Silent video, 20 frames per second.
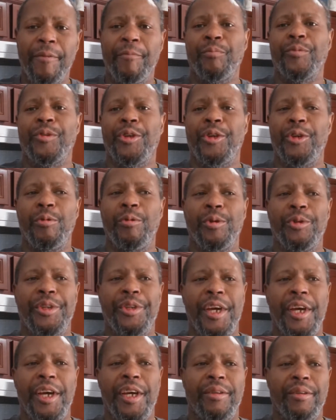you will
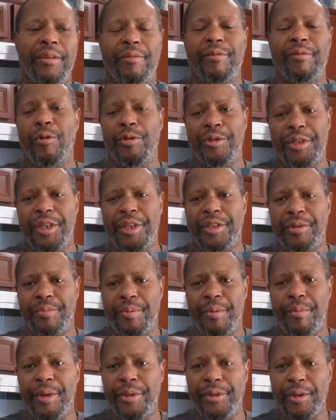then, of course, get your
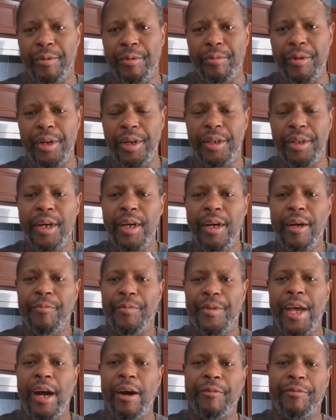pimento wood.
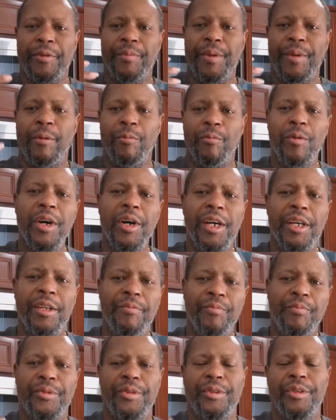Now from that wood,
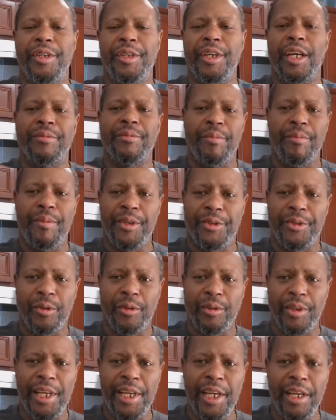you got pimento
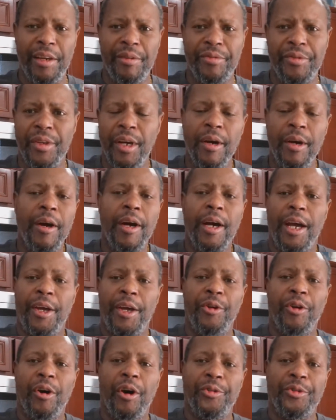leaves,
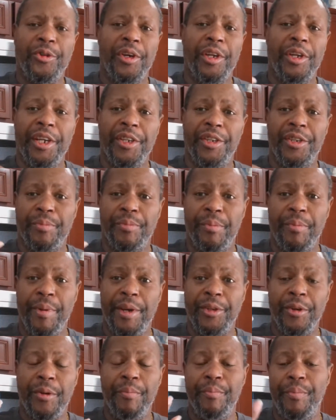you're also gonna get your
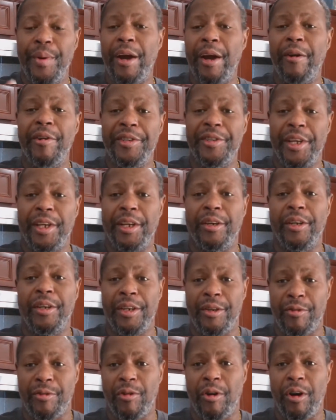pimento berries that are gonna
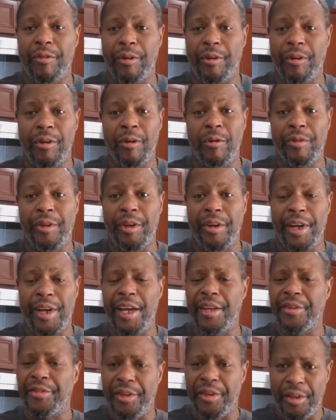grow over there again,
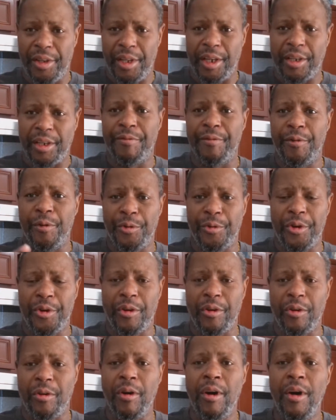see, like a full
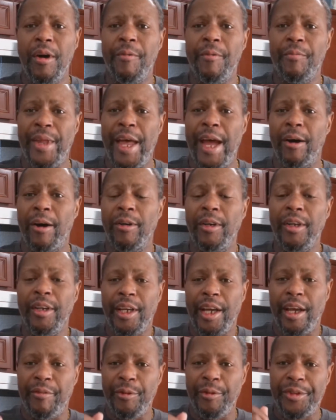circle. Now,
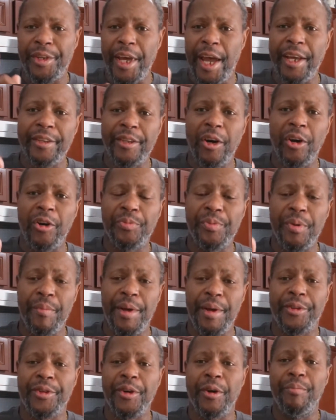if you take those
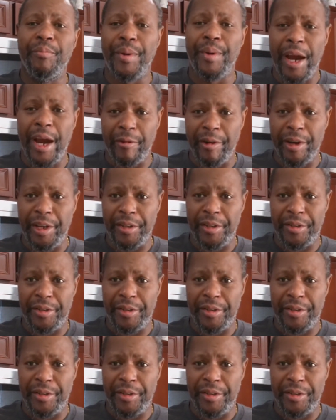pimento berries,